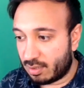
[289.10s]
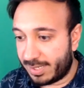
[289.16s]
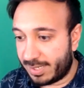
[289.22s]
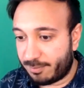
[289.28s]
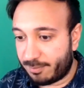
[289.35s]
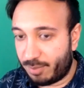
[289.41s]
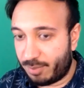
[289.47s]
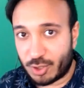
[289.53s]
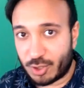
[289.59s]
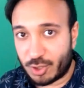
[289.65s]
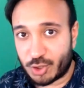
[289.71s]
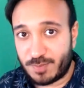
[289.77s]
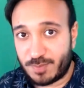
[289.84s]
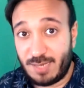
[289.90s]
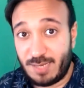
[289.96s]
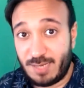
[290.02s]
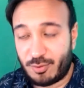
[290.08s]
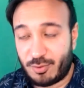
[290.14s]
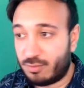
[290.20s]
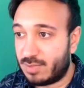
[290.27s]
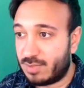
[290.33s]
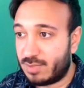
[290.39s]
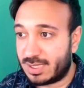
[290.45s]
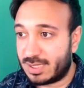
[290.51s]
like posh
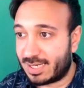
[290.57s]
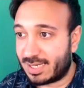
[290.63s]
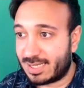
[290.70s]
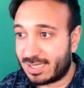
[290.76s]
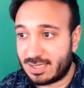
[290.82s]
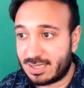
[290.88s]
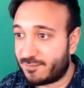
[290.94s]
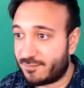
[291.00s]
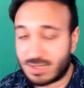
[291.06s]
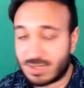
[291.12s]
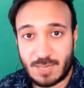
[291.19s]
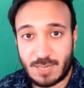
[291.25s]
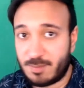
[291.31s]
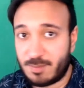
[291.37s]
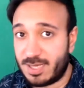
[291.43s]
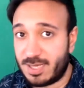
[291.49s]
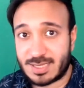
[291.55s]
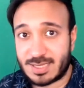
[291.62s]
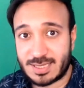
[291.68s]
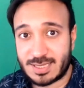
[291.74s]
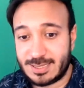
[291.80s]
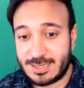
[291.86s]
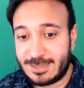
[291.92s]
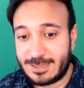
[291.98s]
people. It's like a different type of
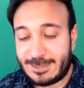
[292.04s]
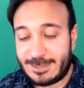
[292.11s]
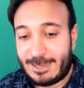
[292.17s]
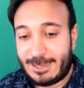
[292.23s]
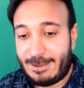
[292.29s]
person.